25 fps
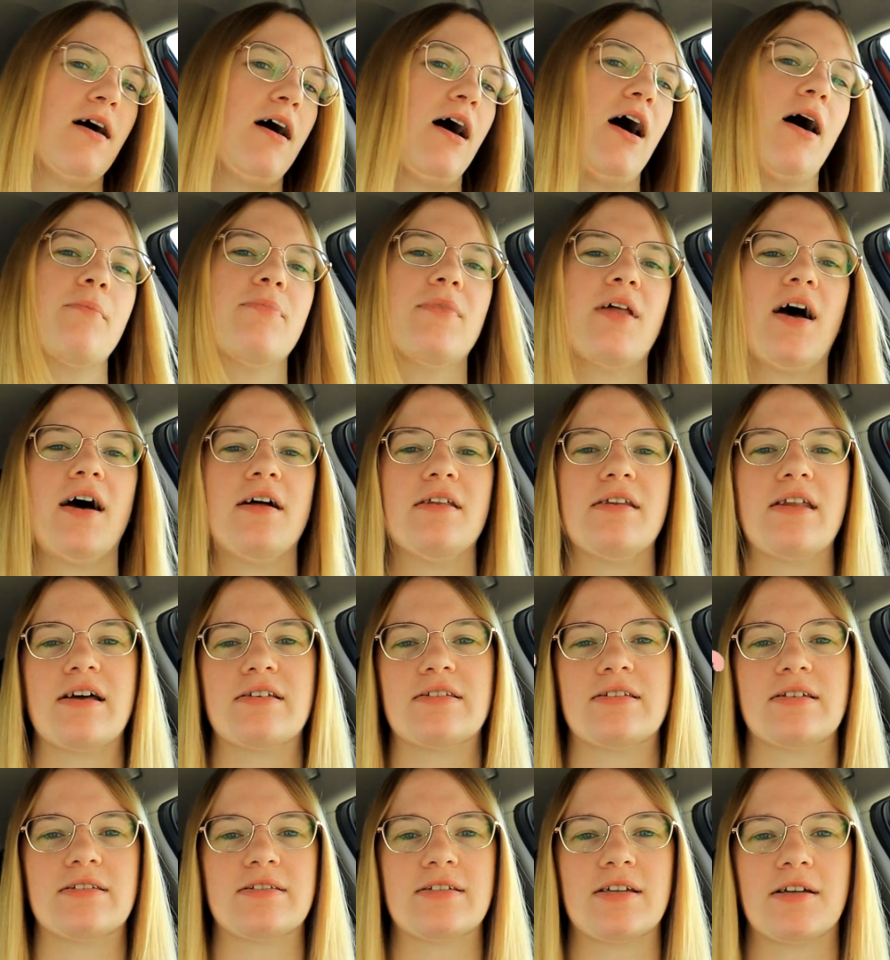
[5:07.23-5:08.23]
I'm not
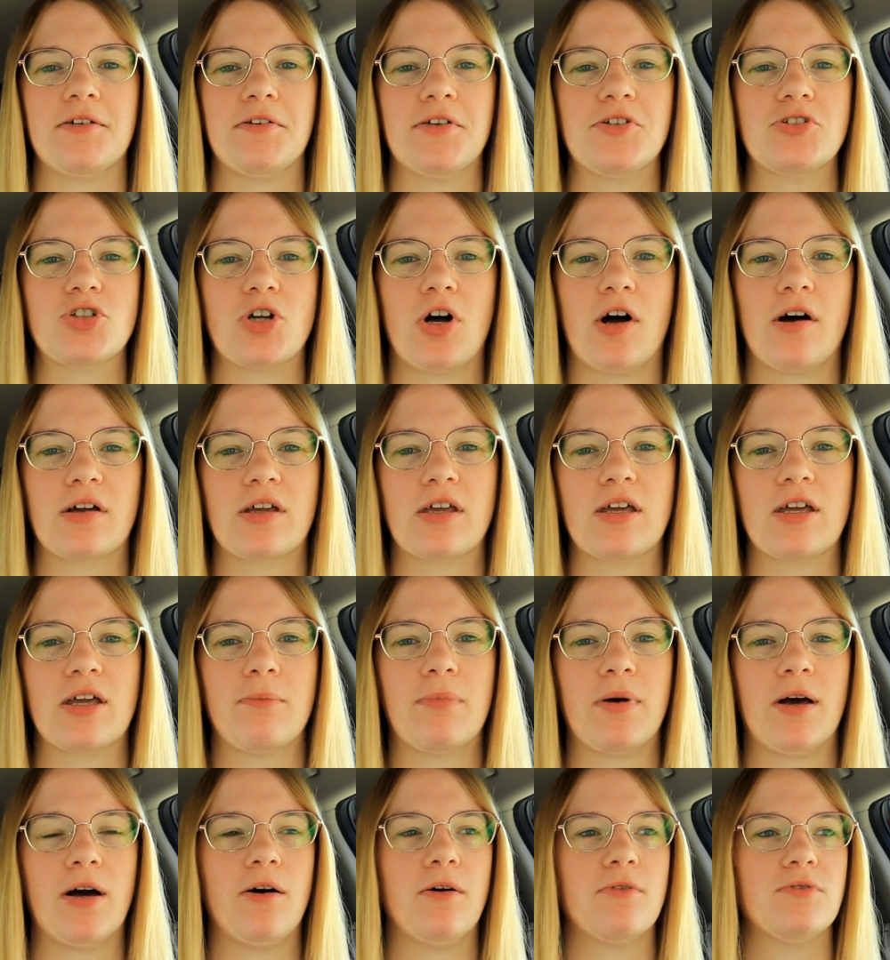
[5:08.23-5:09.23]
necessarily talking
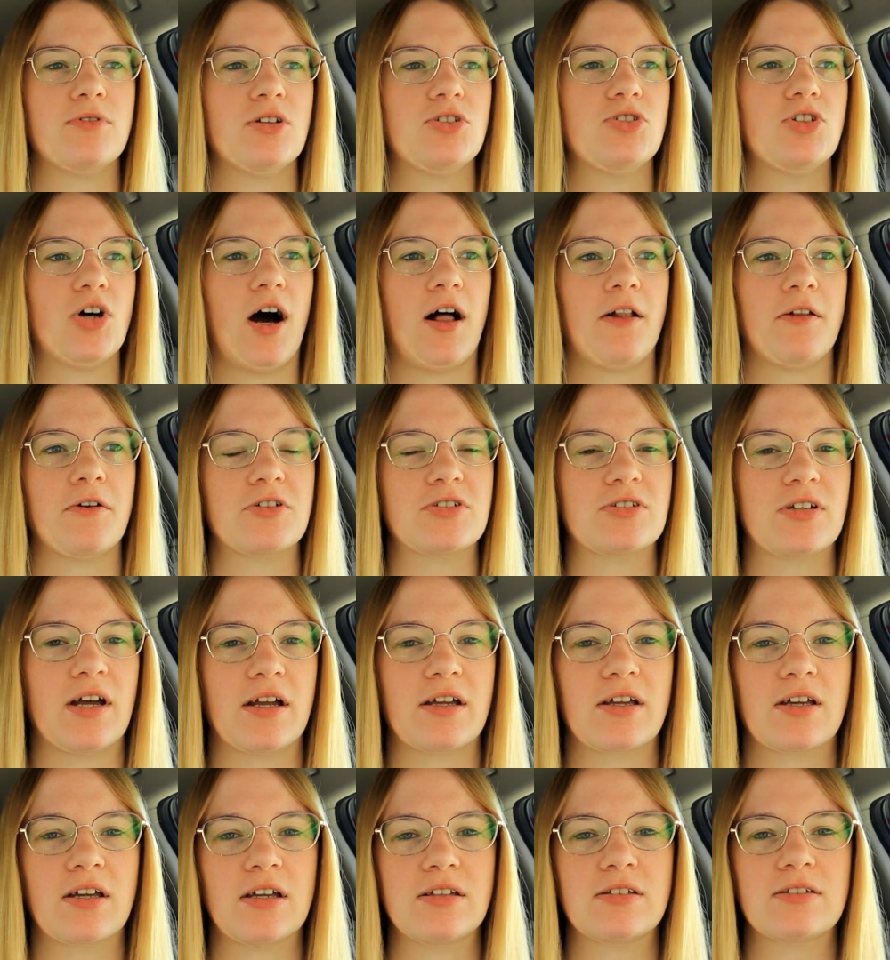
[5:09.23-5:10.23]
about the dollar
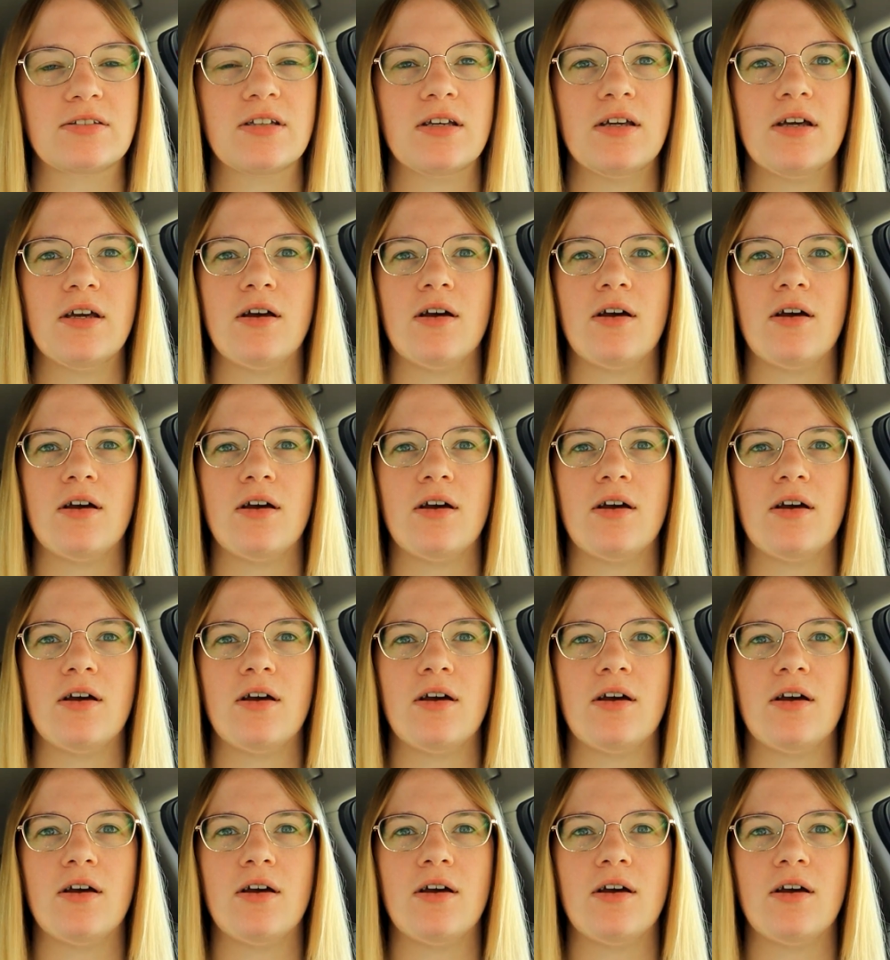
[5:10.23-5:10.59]
sign, because